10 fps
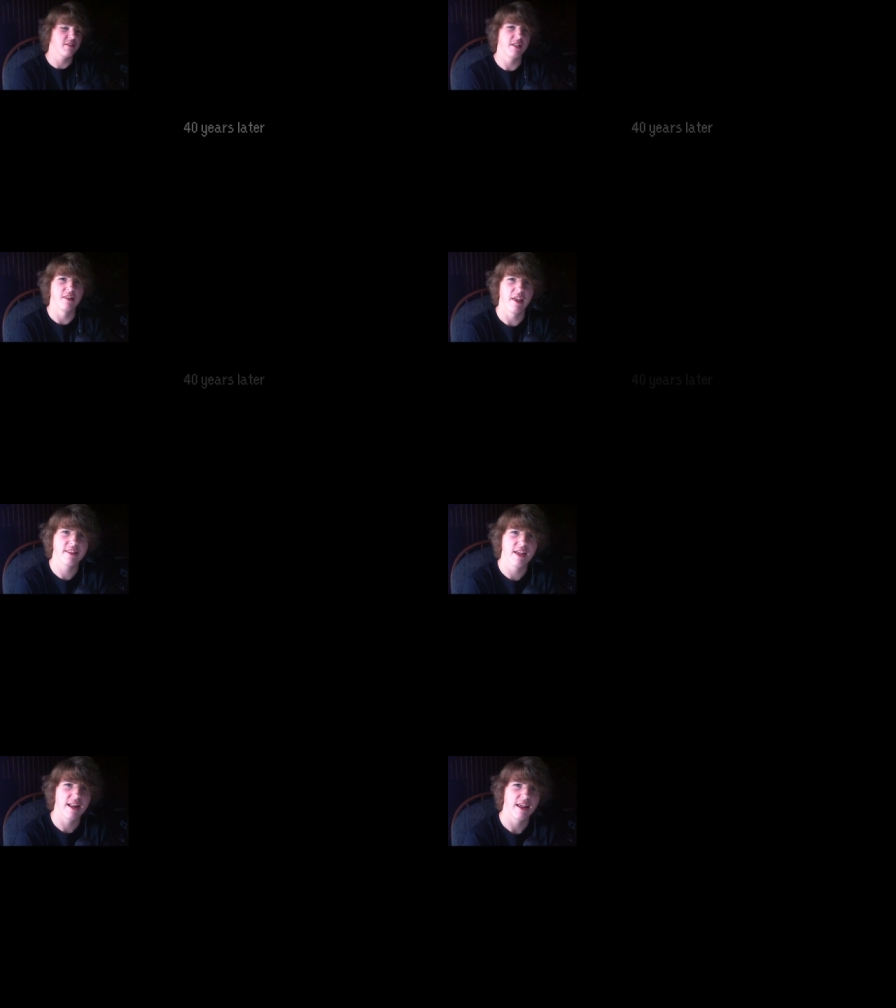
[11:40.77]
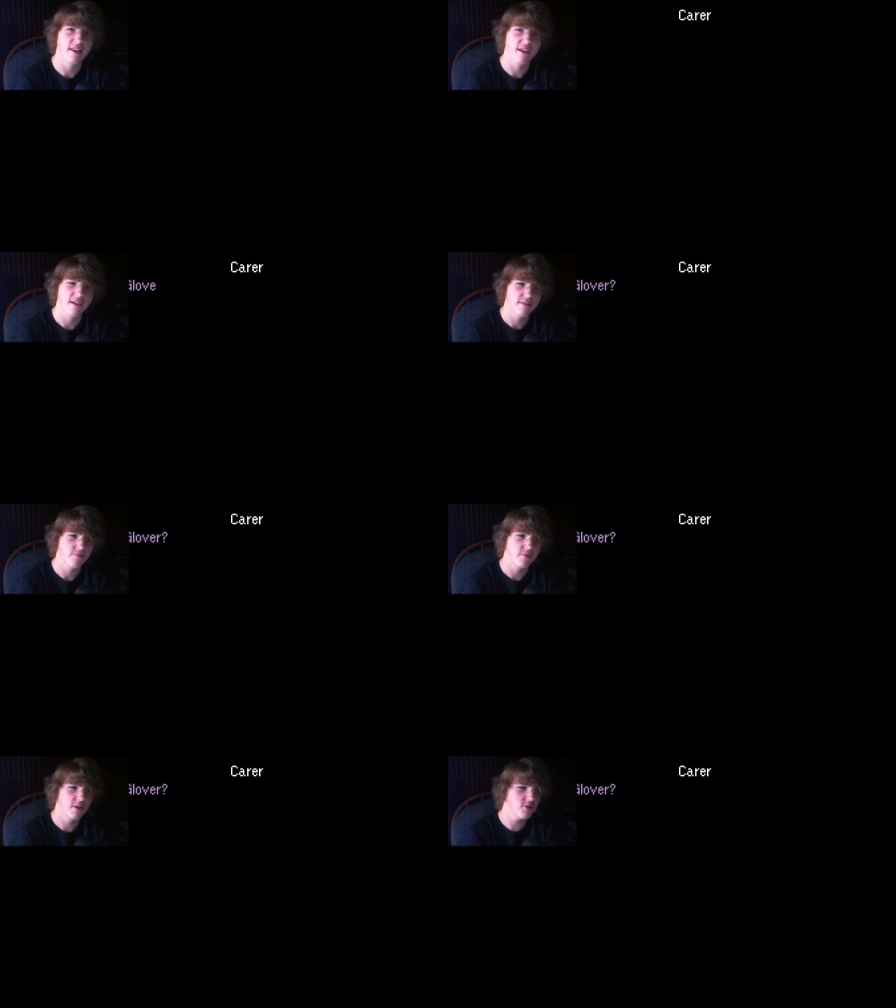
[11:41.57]
Didn't like that ending.
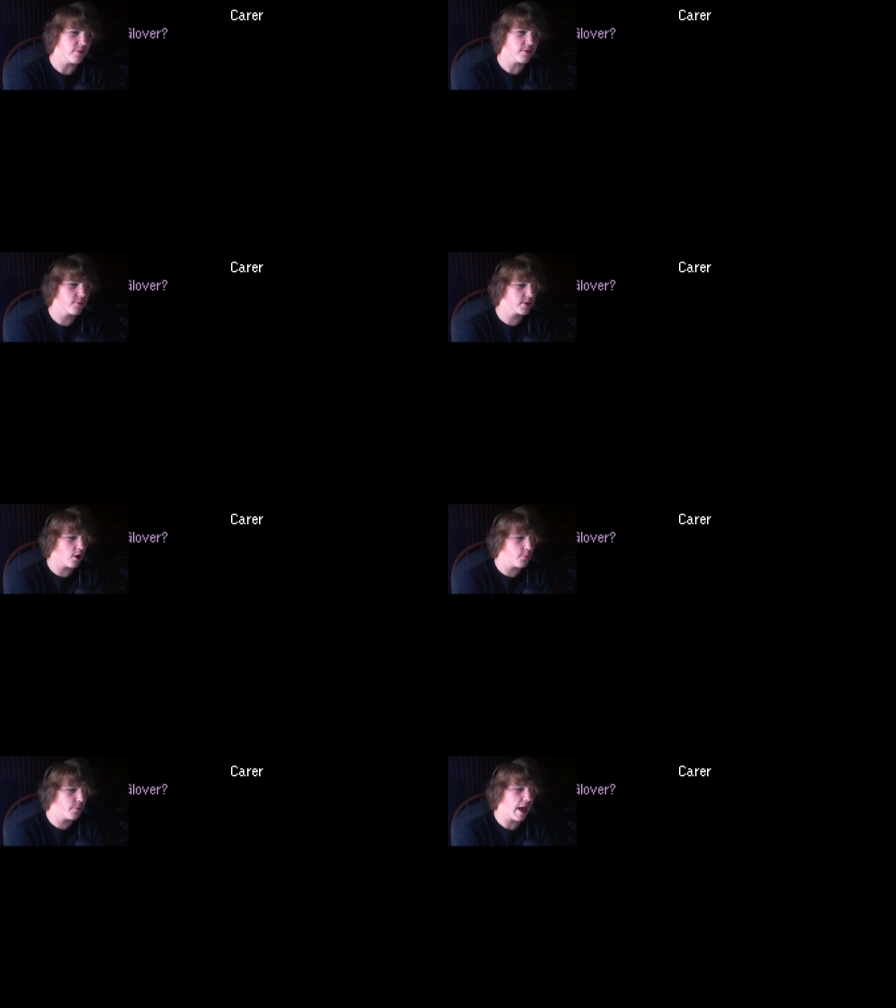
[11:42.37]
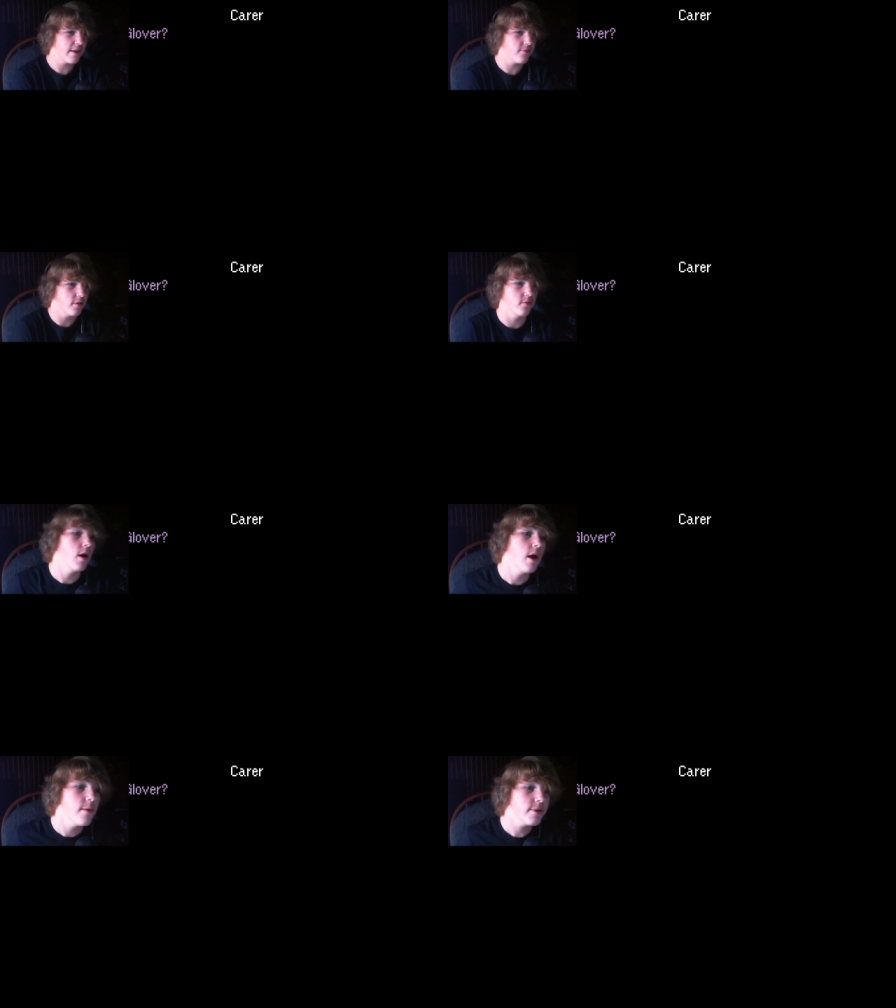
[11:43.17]
Knew something would go bad if... Uh,
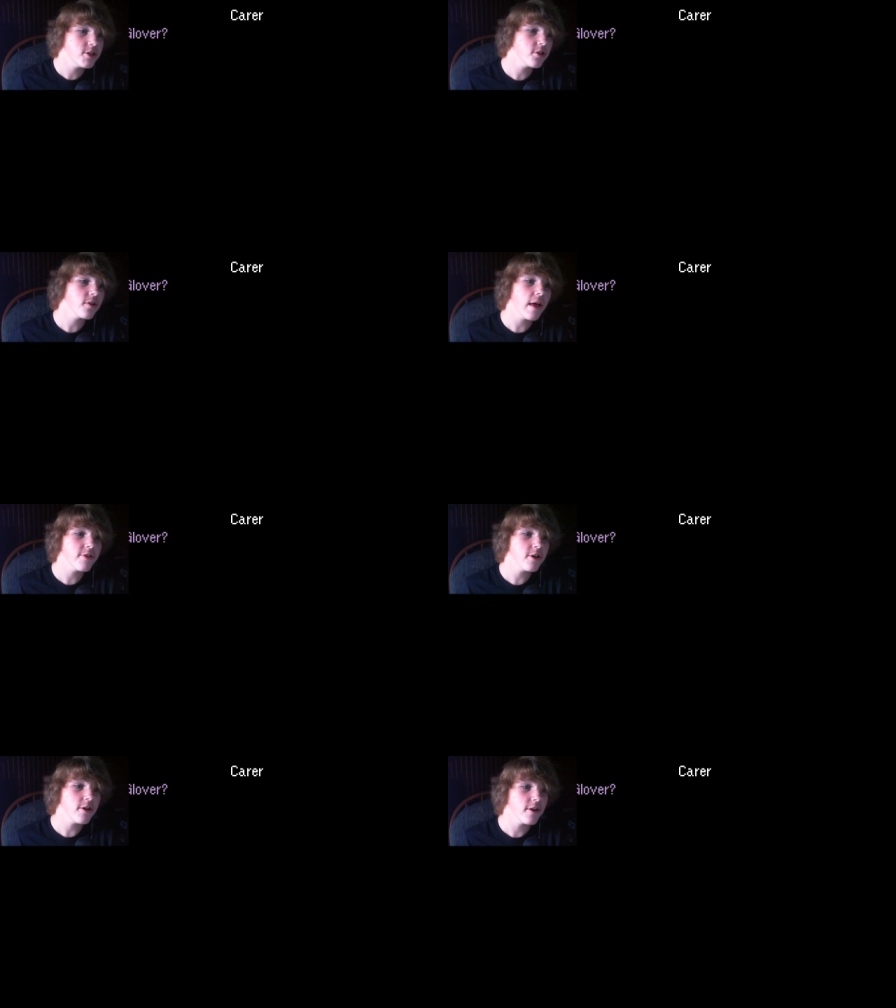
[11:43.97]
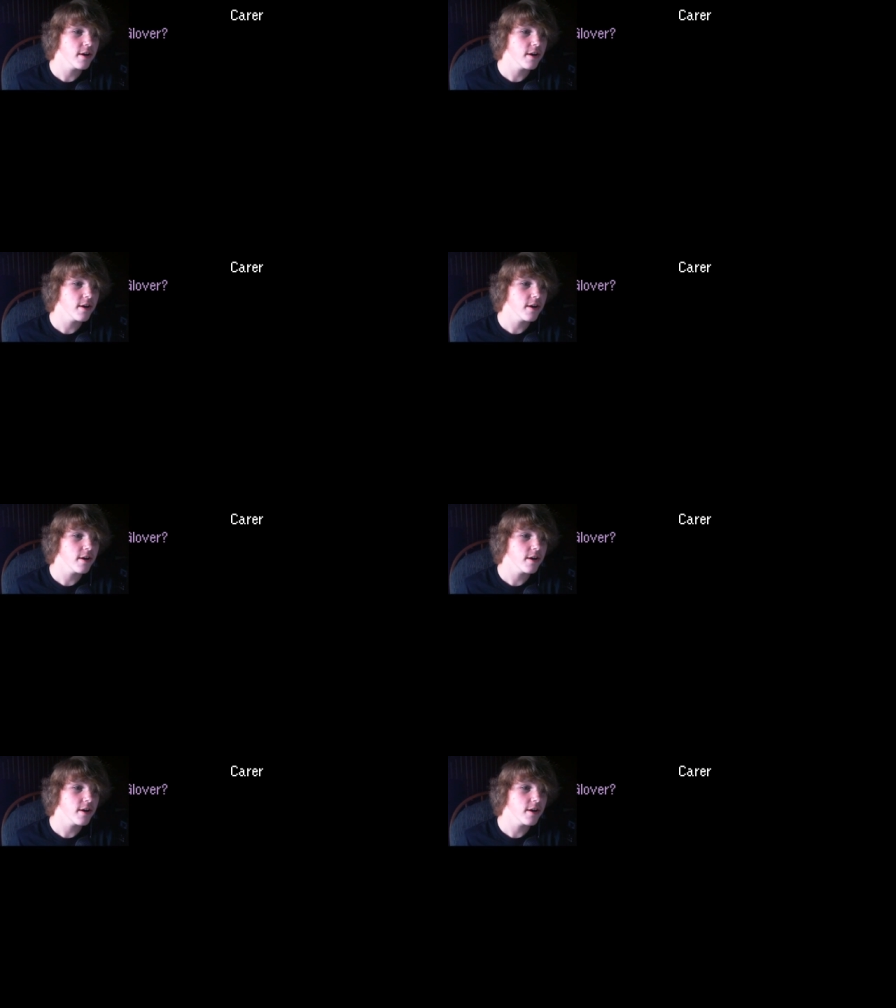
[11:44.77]
Mister Glover?